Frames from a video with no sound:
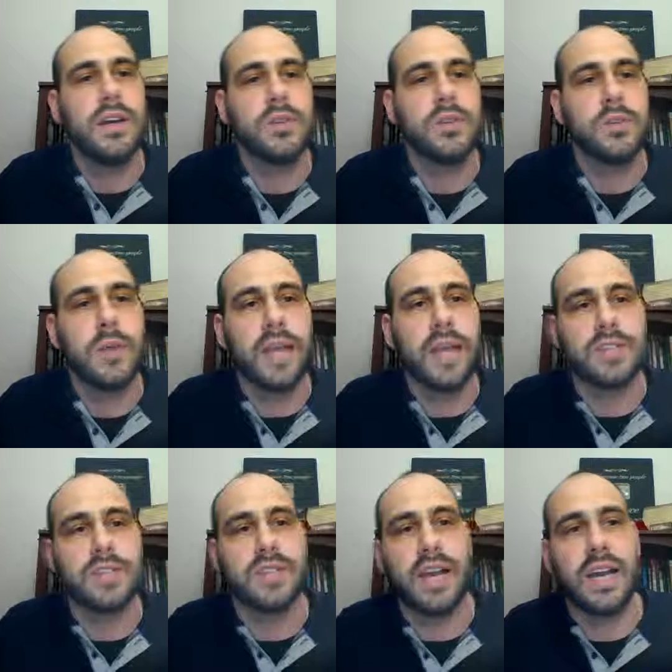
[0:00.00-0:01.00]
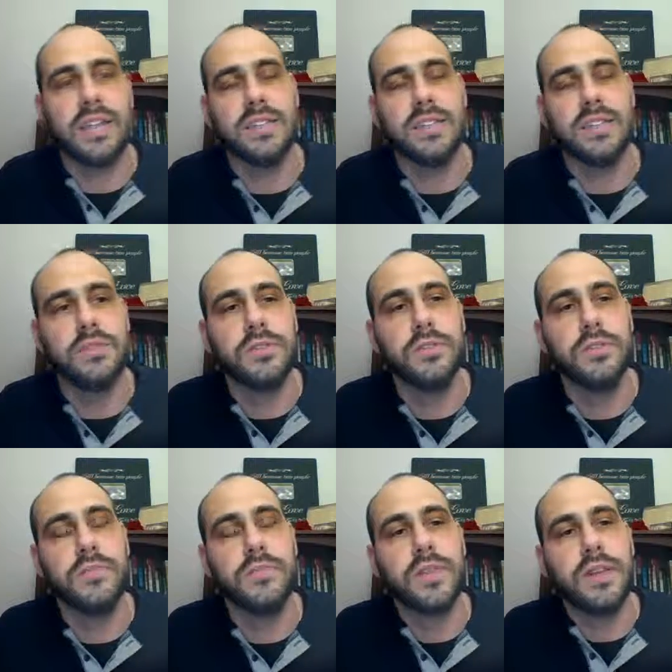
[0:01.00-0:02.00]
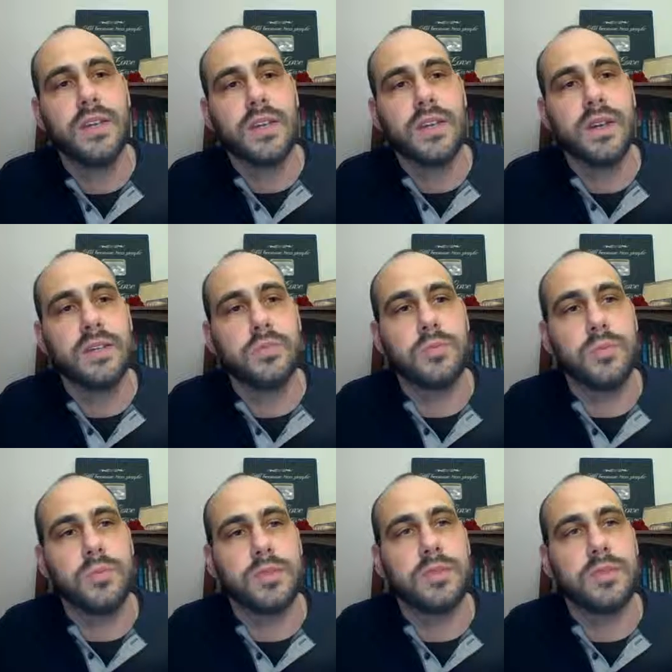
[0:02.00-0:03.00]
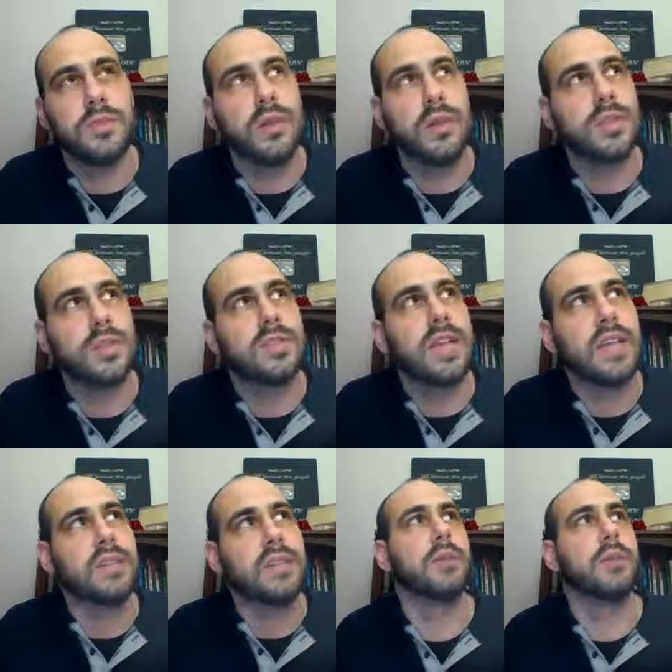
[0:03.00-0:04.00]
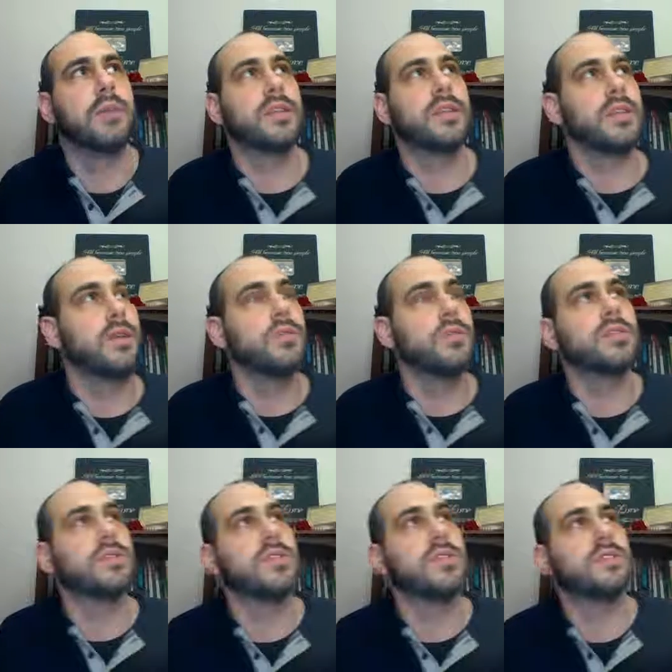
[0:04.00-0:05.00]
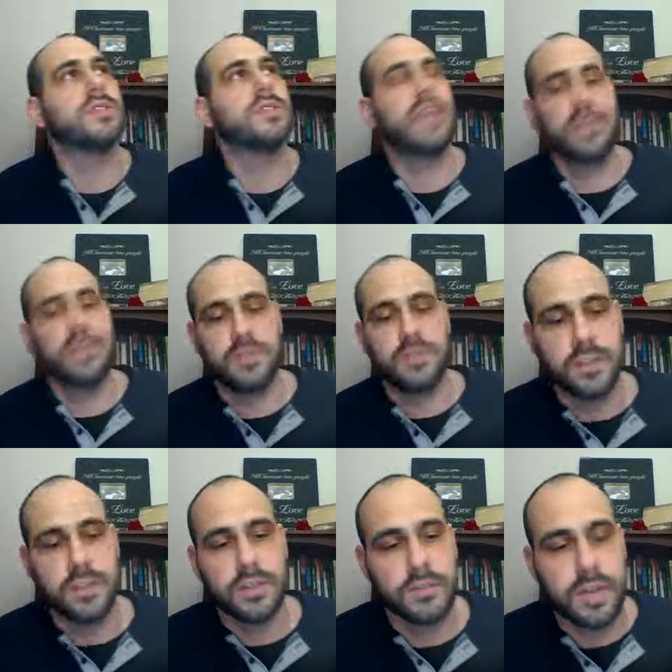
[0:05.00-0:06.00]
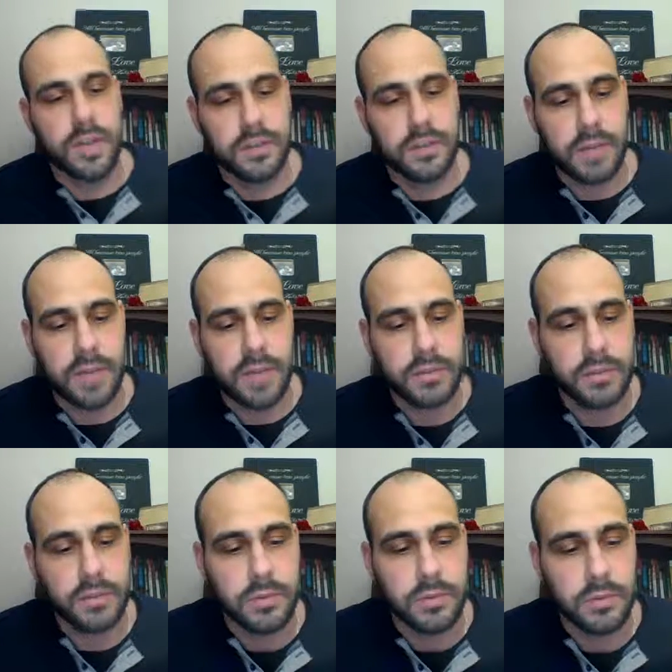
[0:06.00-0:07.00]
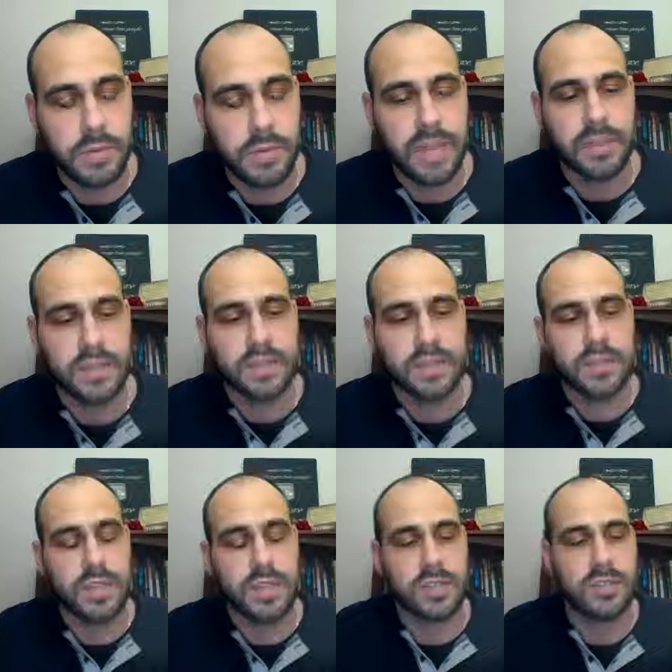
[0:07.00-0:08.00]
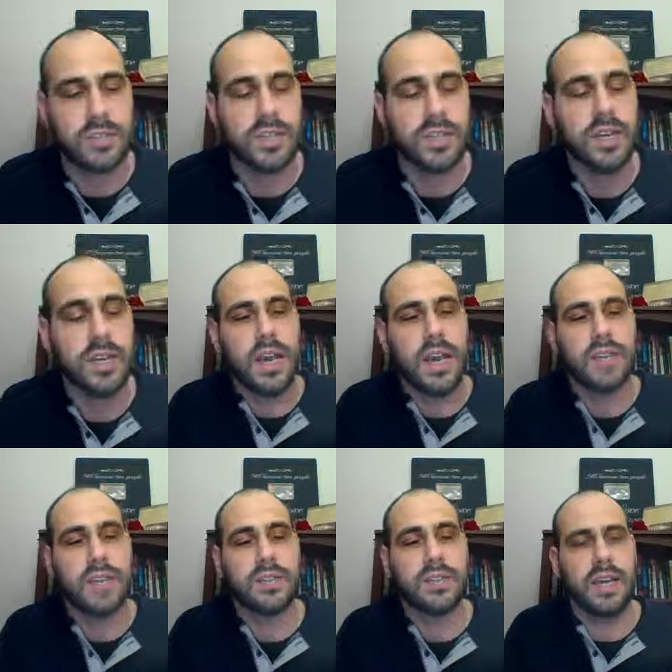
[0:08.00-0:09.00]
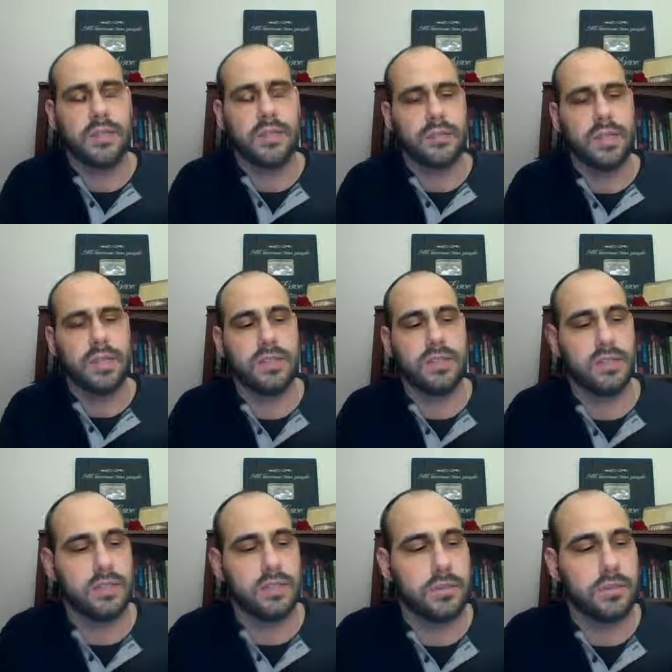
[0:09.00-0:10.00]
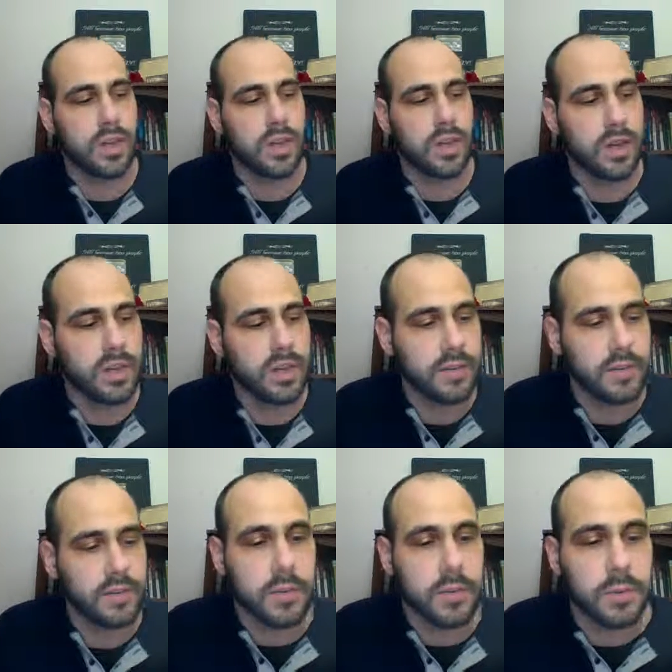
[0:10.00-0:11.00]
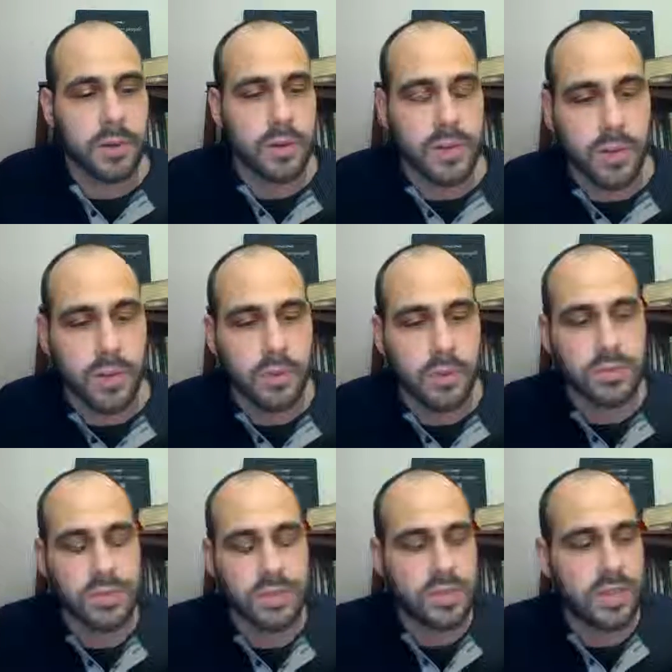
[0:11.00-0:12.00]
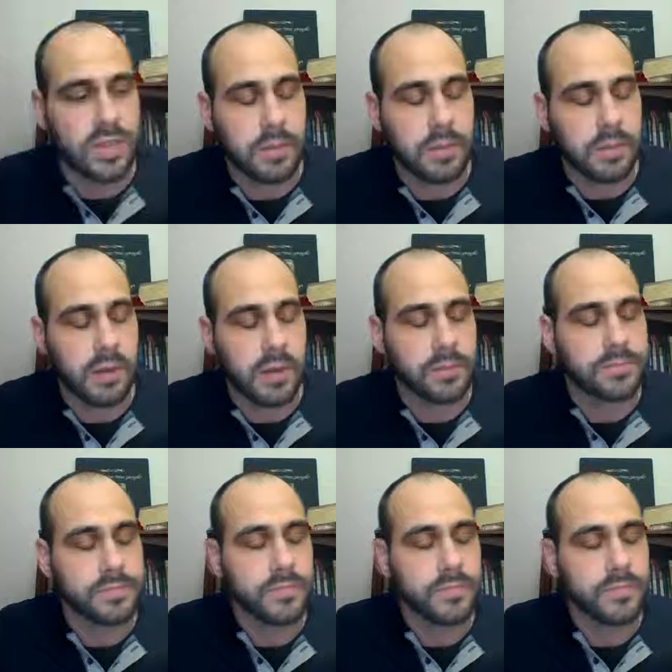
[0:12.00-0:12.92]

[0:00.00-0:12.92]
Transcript: So what I decided to do was set these monthly goals. And this is thanks to a good friend of mine who made the suggestion. I set really just some target February goals this time around.